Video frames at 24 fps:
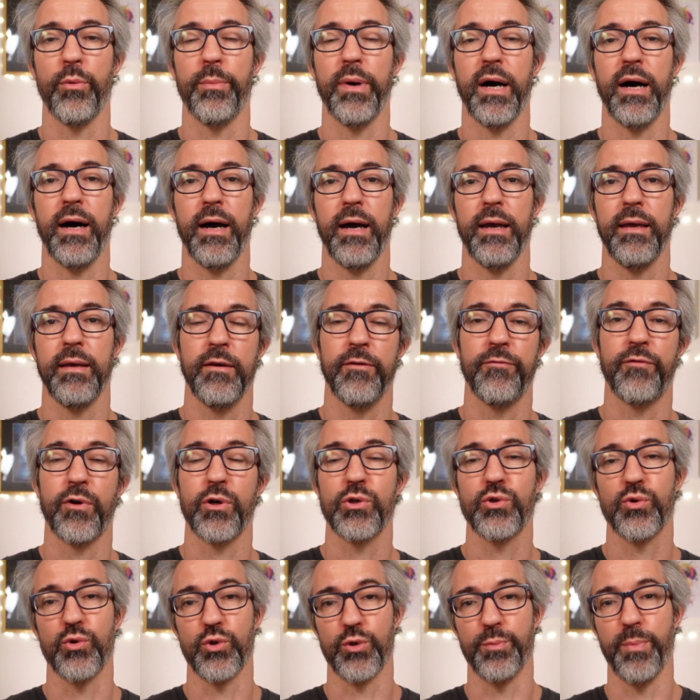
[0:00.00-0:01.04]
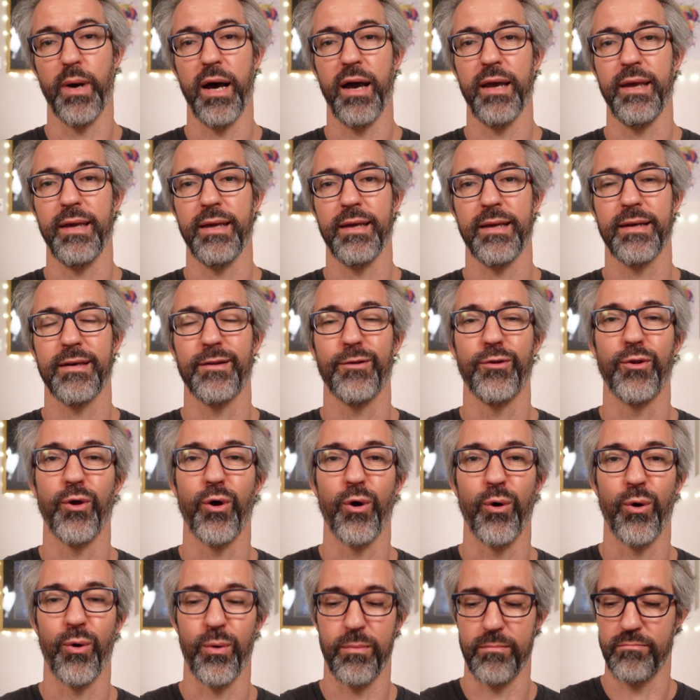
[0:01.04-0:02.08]
buy versus buying
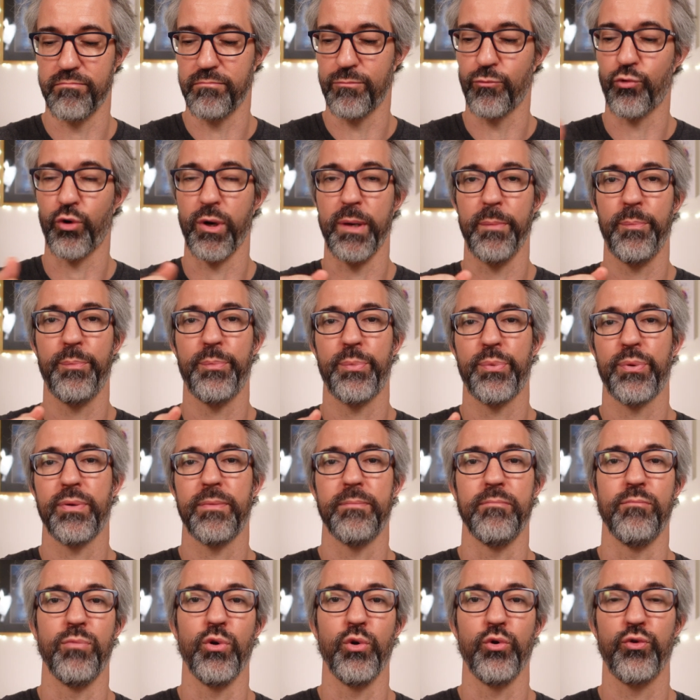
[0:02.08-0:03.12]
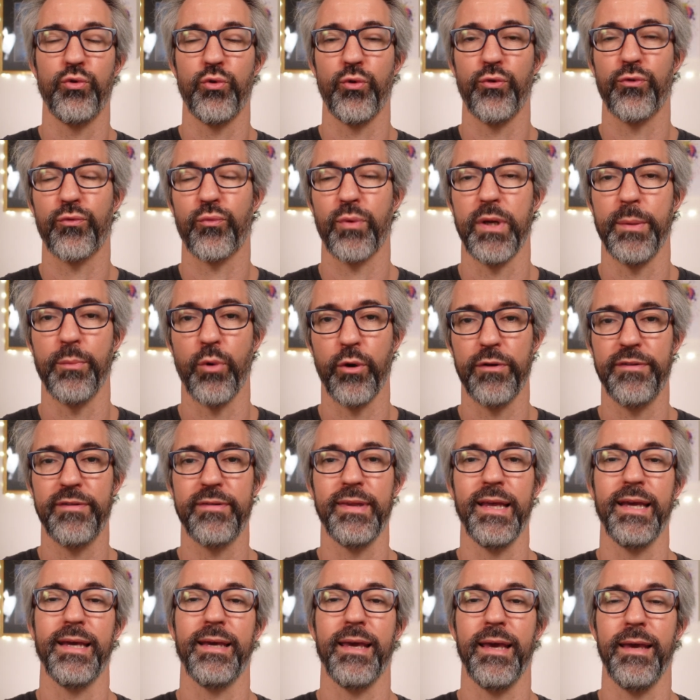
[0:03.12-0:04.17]
the Grip Bluetooth remote
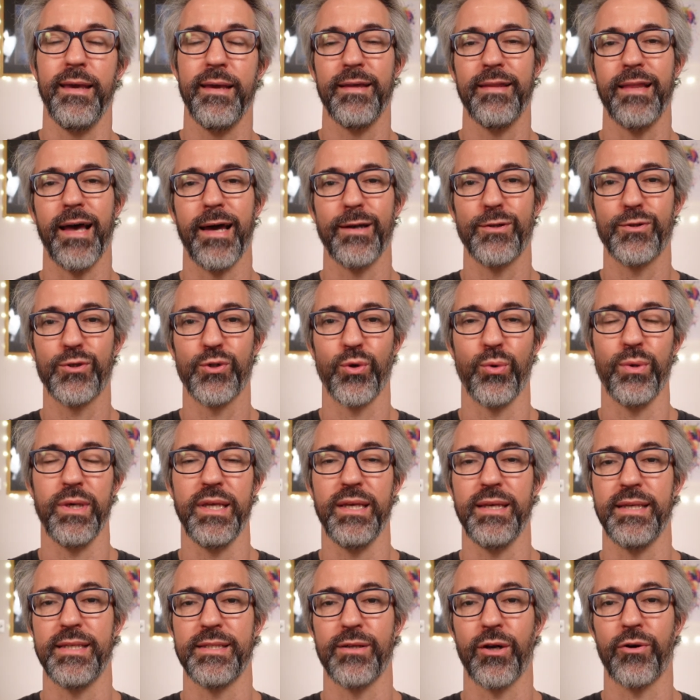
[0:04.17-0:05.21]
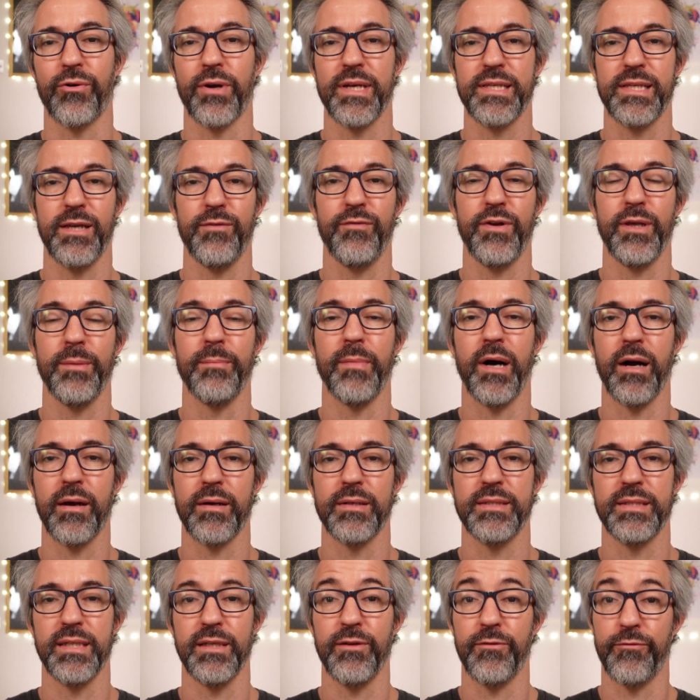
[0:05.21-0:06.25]
thingy that Sony is aggressively
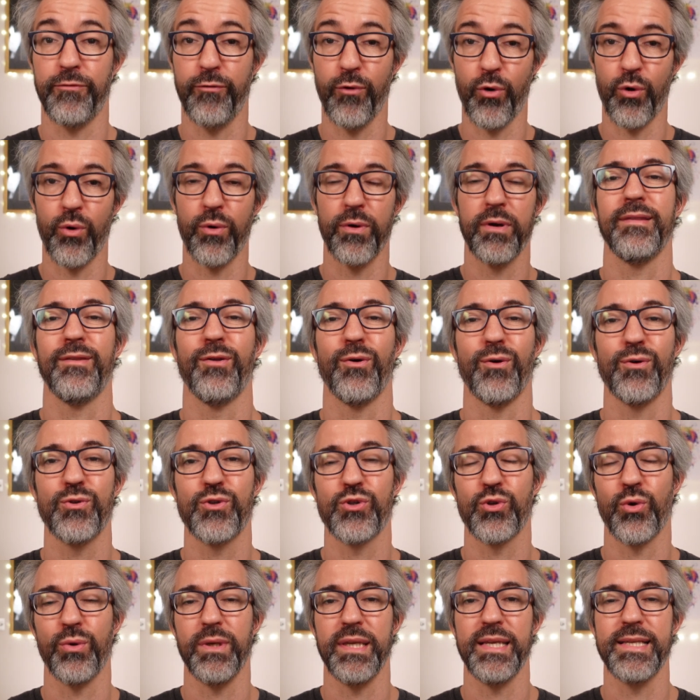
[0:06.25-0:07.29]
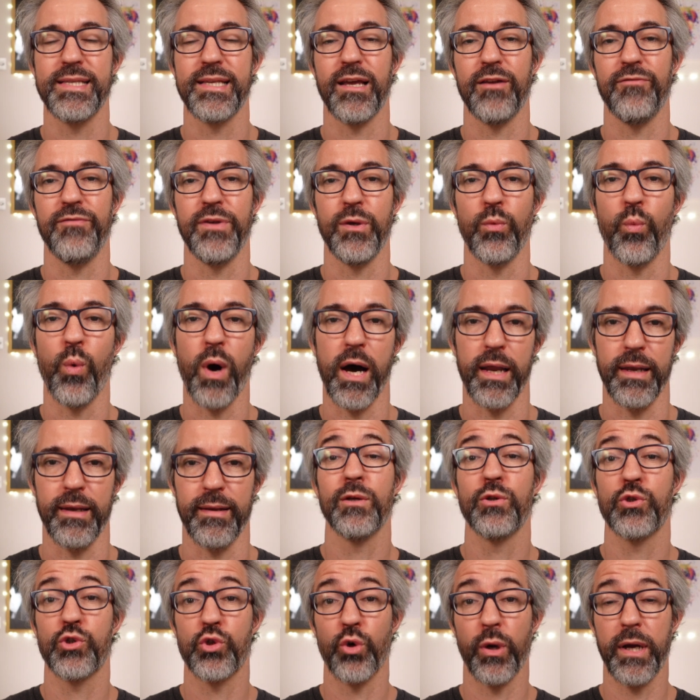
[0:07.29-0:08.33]
marketing for the Sony ZV-1.
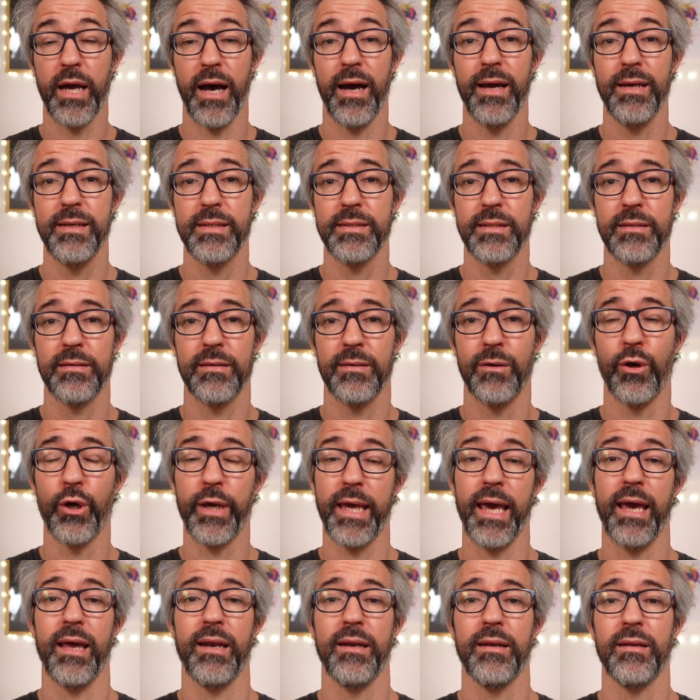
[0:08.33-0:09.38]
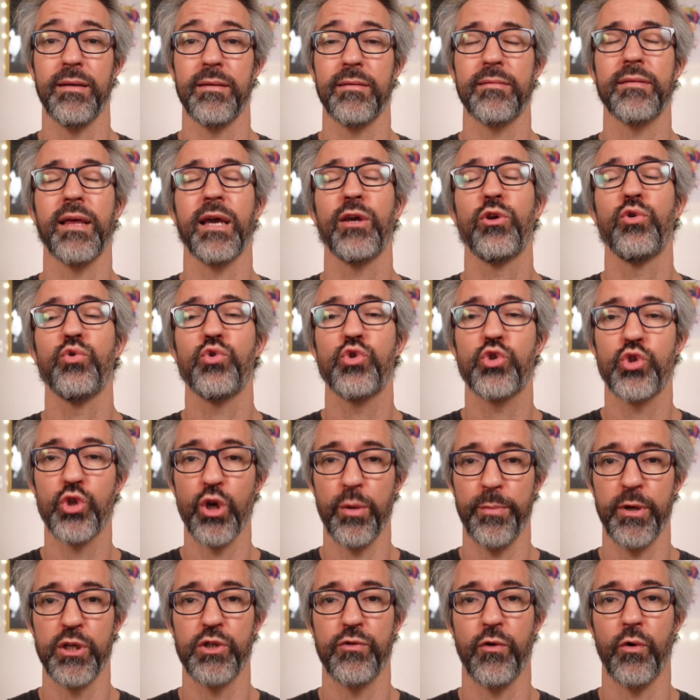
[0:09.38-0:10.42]
So guys, again, thank you so
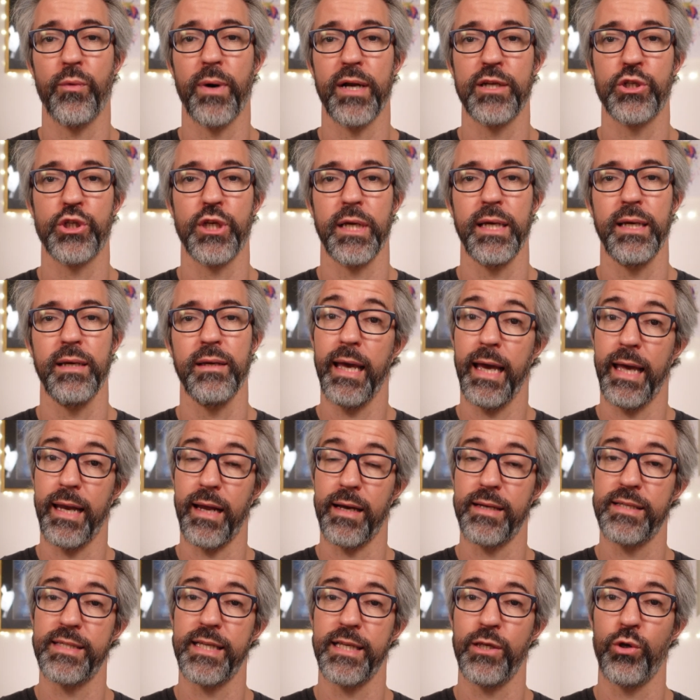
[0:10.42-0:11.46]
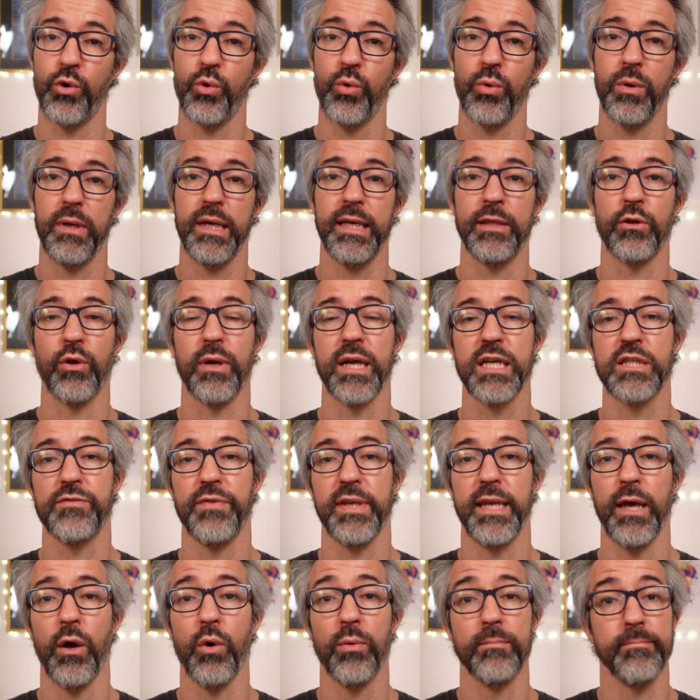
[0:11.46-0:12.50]
much for watching, and I see you in the next
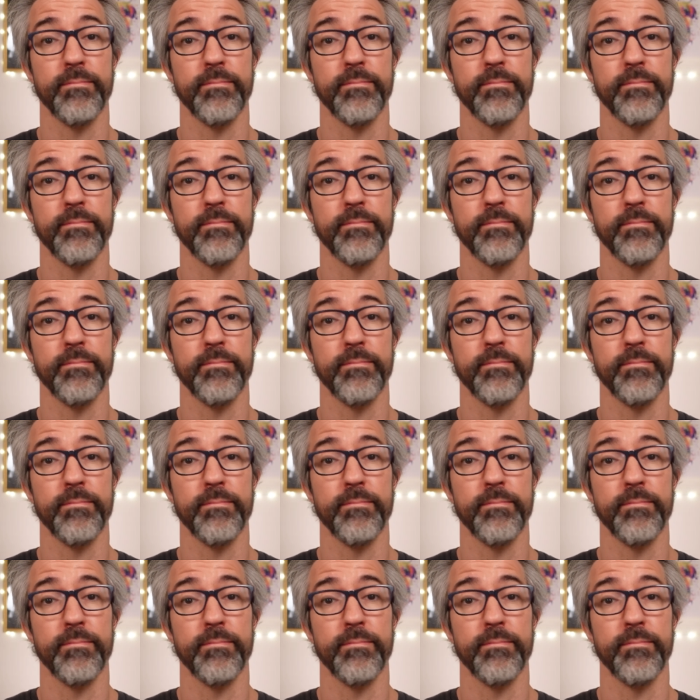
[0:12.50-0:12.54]
video.